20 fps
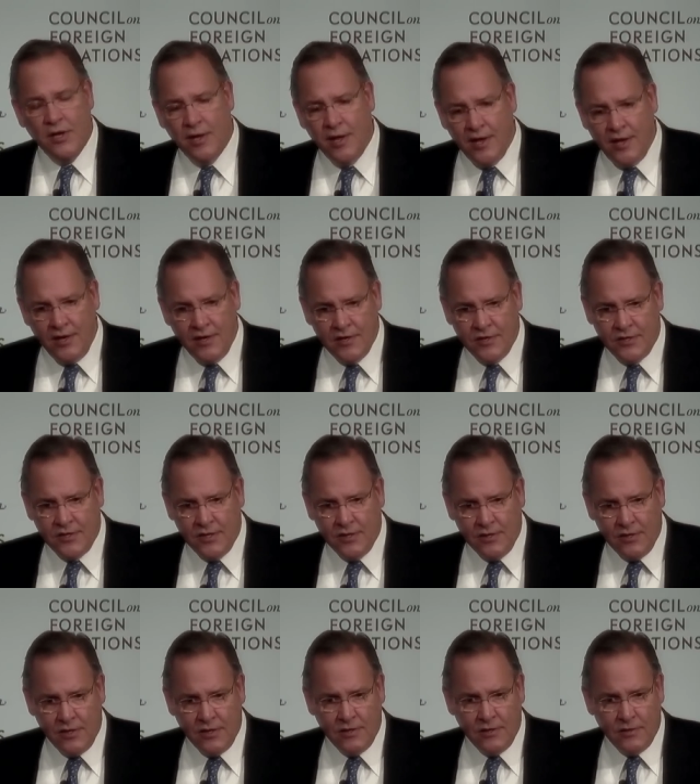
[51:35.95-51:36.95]
and it is the,
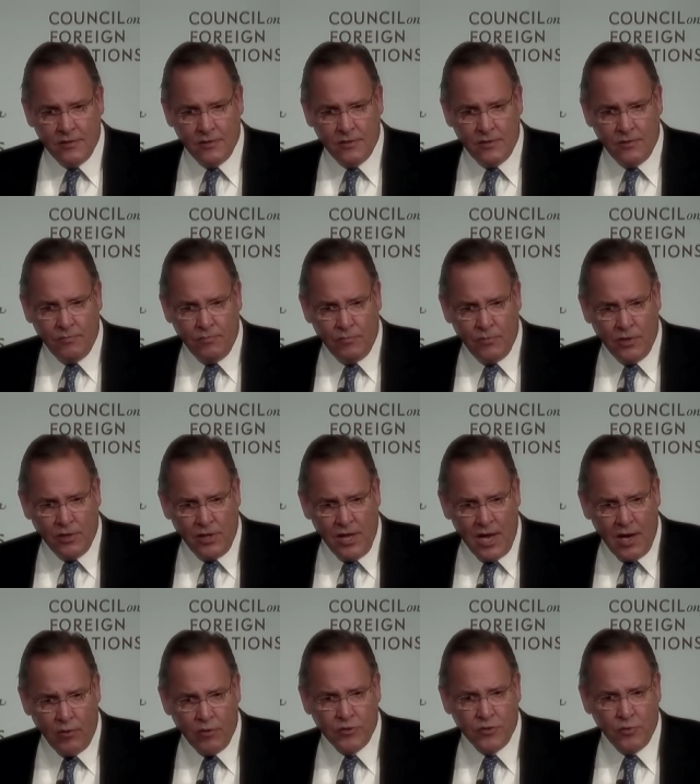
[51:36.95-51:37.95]
the, the
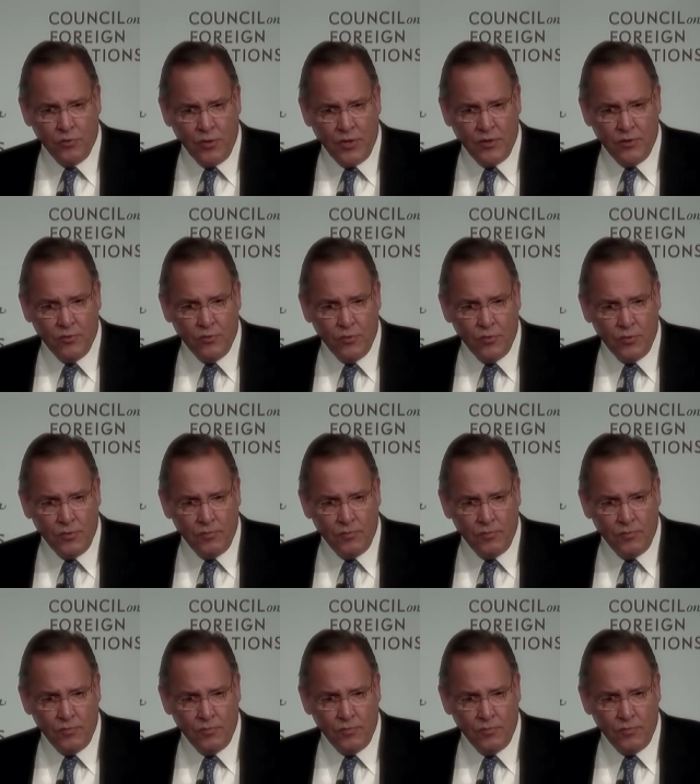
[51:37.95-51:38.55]
language that we do